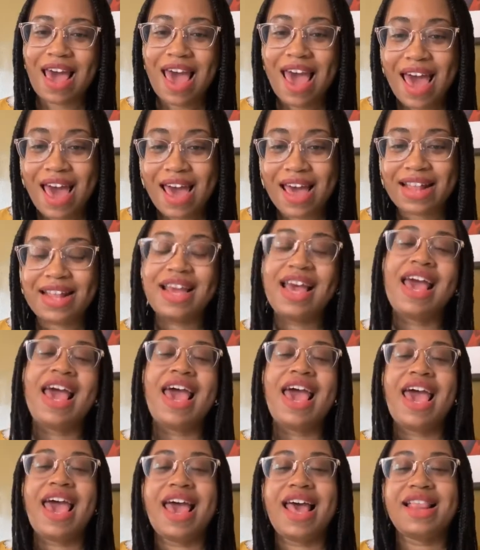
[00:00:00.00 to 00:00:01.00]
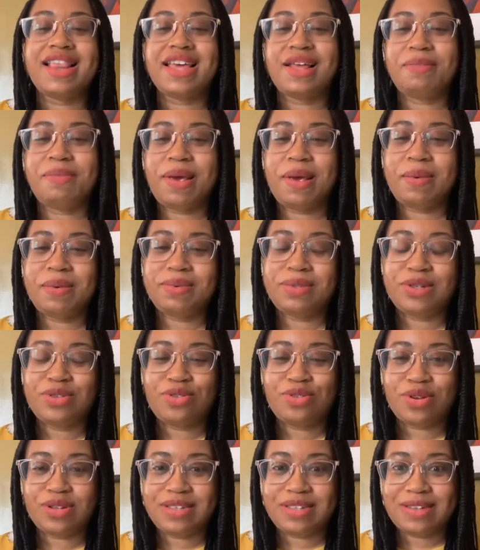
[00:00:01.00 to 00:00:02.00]
head and then be able to
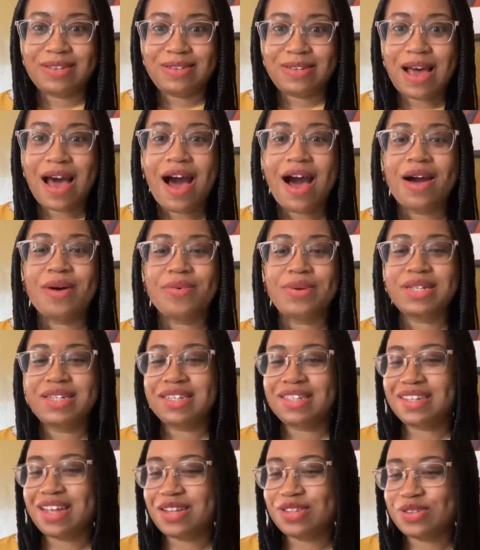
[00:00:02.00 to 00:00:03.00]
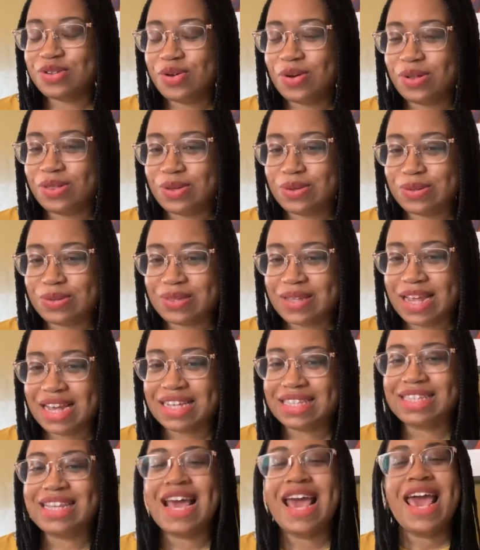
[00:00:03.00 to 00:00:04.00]
thrust the tongue. We discussed all those
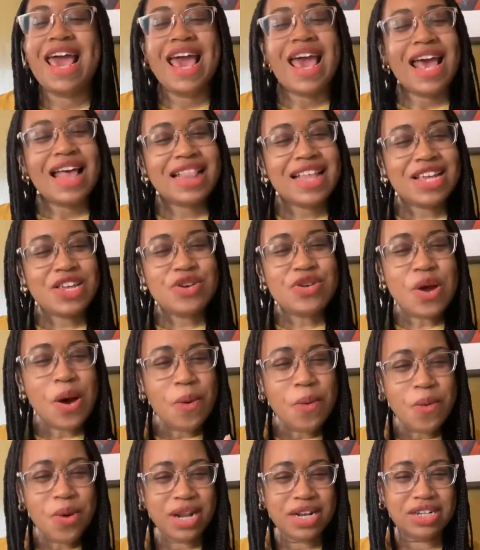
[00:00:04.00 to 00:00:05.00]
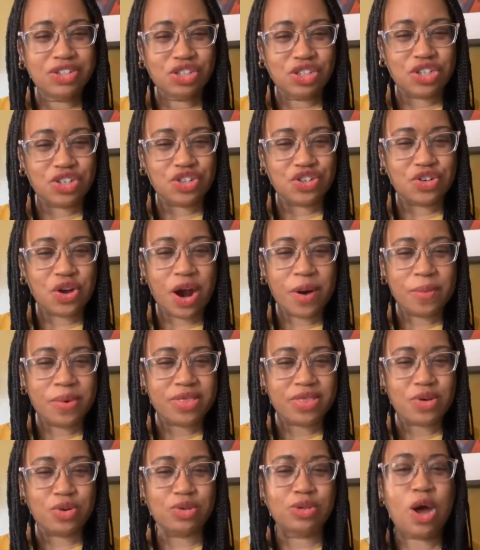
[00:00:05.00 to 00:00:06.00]
things. And then you don't want to just start
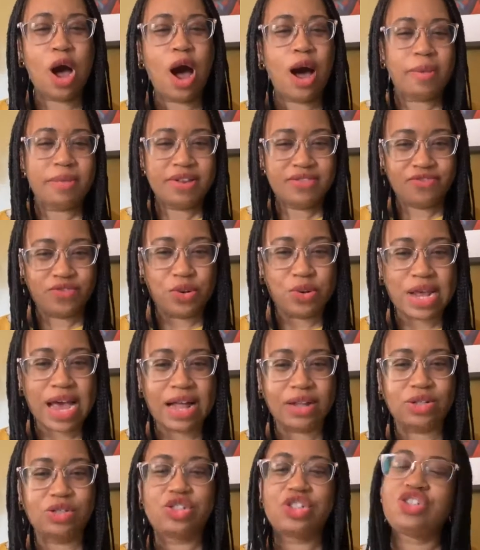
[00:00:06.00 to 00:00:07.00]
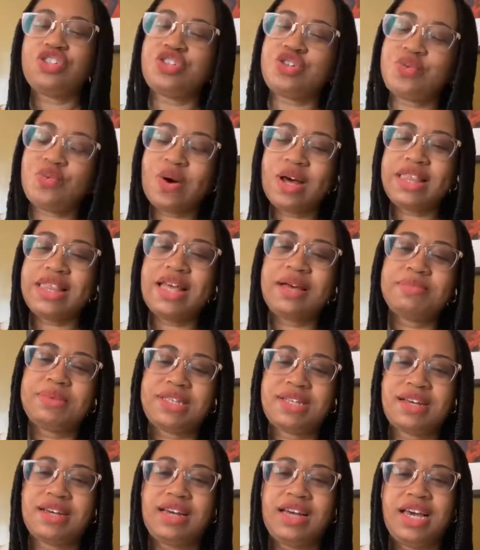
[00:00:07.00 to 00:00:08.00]
with those common food allergens. You want them
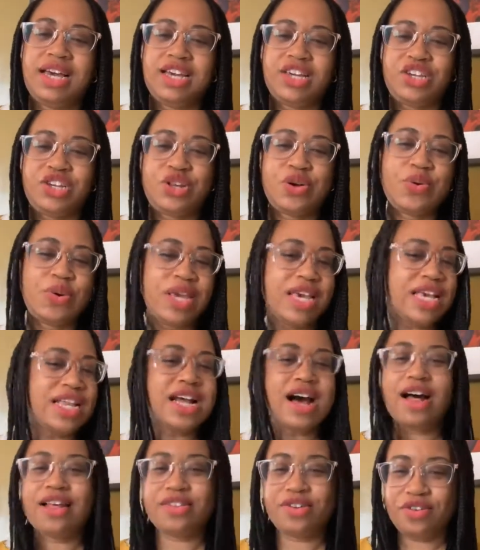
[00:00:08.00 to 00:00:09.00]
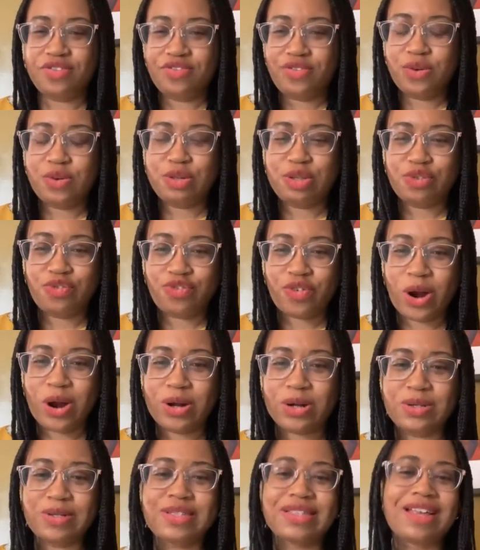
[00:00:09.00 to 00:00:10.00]
to, eat other foods
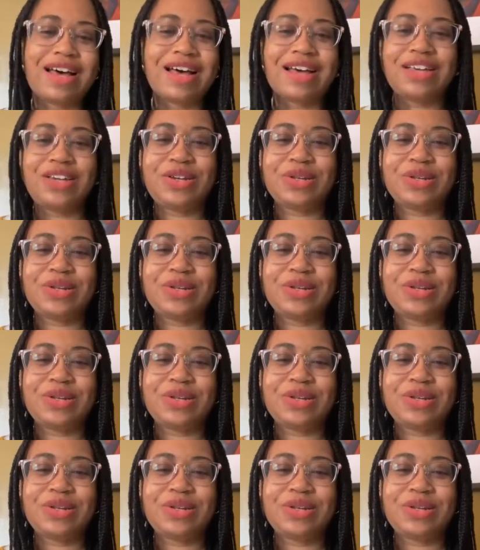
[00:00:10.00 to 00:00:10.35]
first.